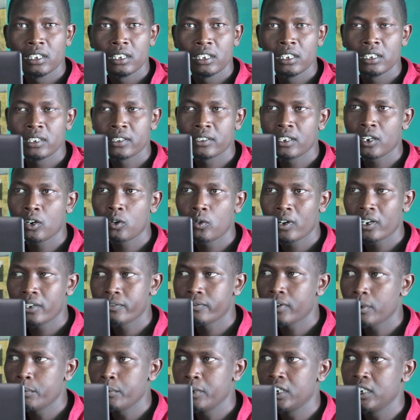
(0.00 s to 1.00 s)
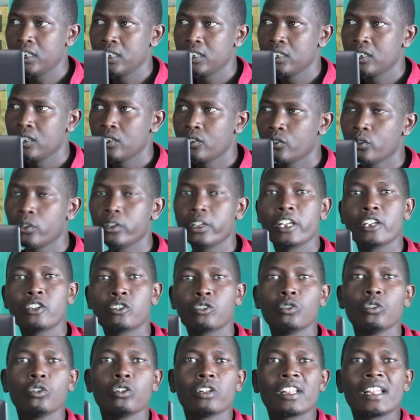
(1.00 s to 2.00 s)
It's now one family. So there's
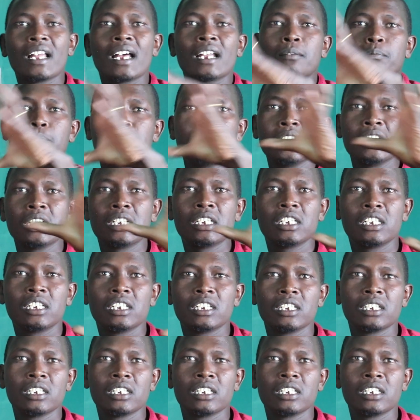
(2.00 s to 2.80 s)
not that big.